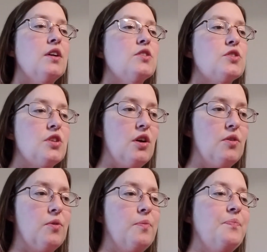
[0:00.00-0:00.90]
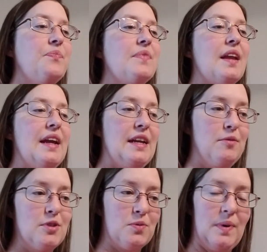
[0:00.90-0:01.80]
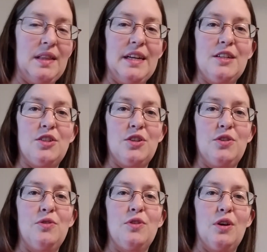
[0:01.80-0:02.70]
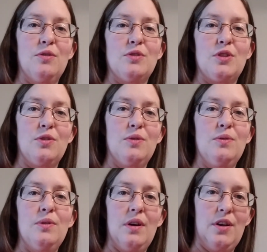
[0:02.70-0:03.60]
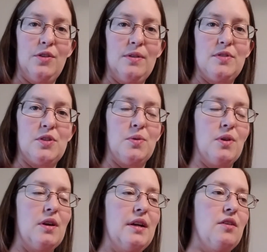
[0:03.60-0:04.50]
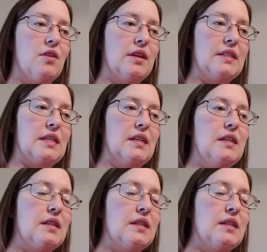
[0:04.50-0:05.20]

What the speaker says: So he was willing to go to a thrift store in Arlington,